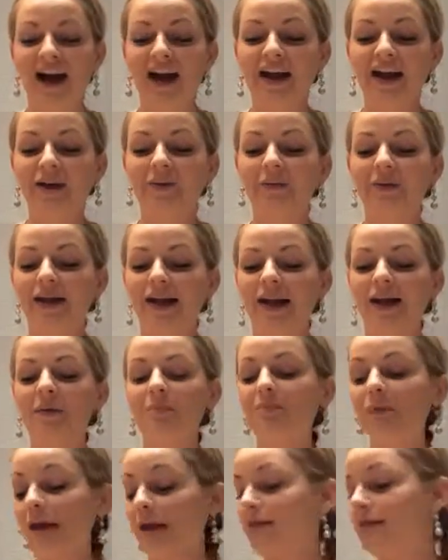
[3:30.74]
I am
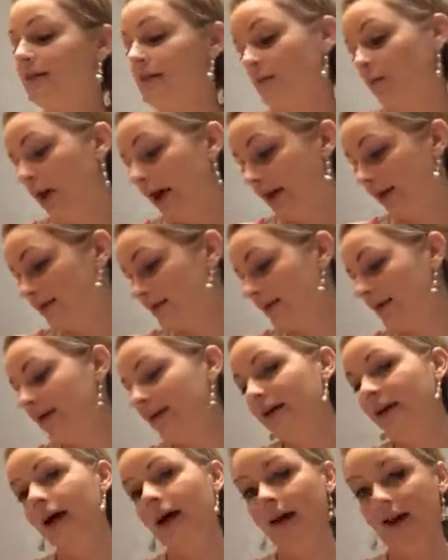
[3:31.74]
like pasty white,
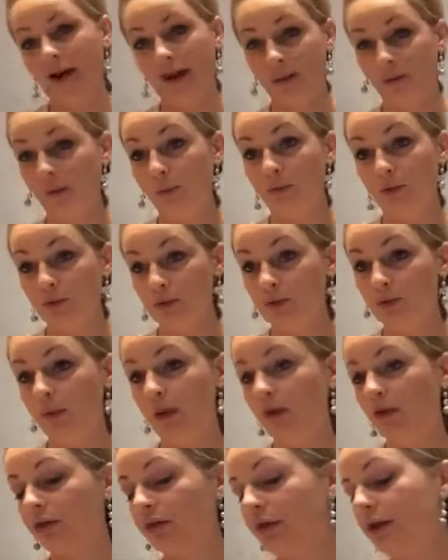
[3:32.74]
and I use
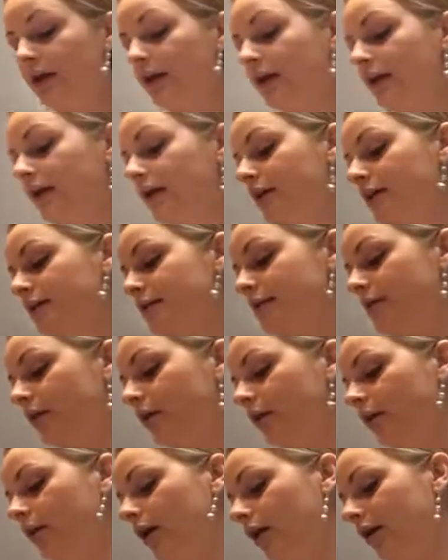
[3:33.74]
both.
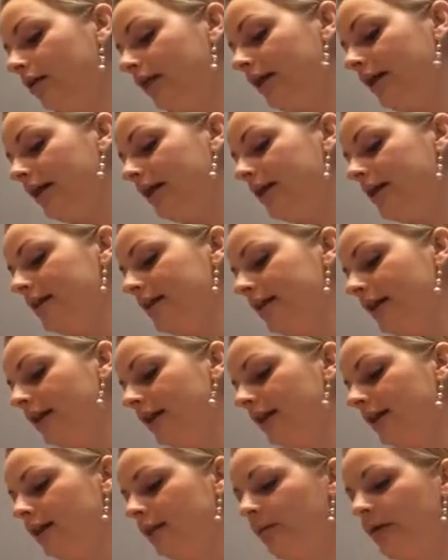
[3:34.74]
So the neat
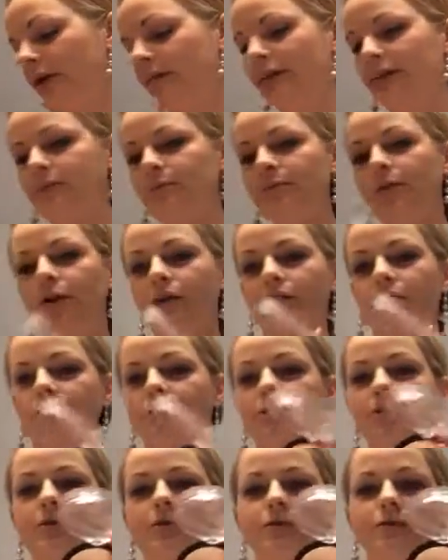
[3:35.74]
thing about these
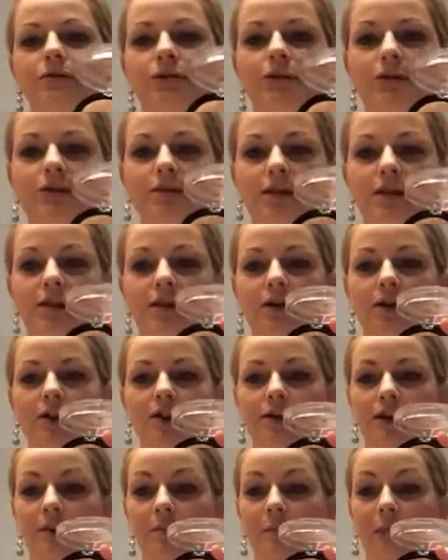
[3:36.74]
bronzers is, if you can see,
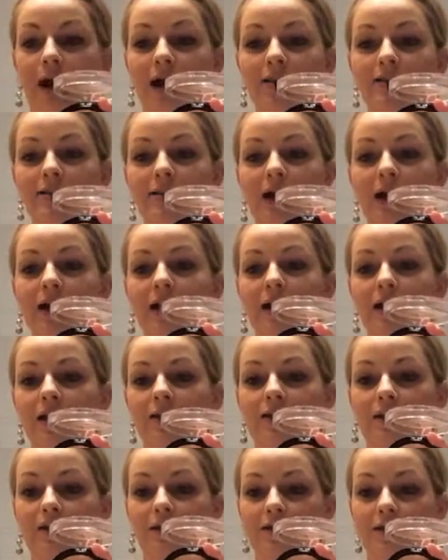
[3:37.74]
there is a matte side
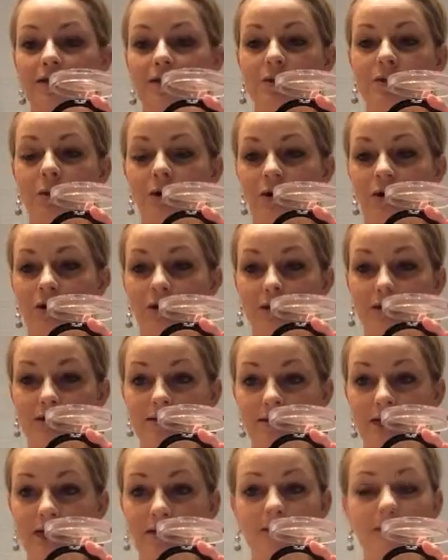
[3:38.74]
and there is a
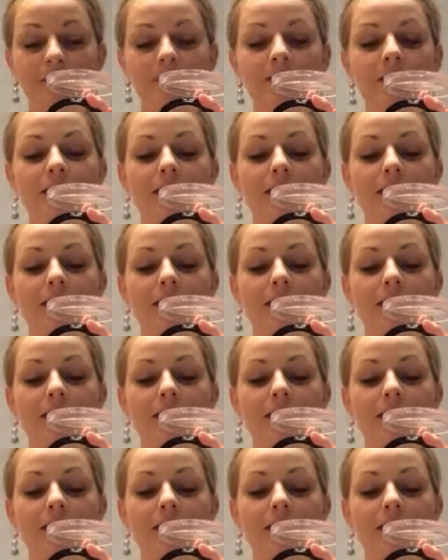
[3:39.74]
sparkly side.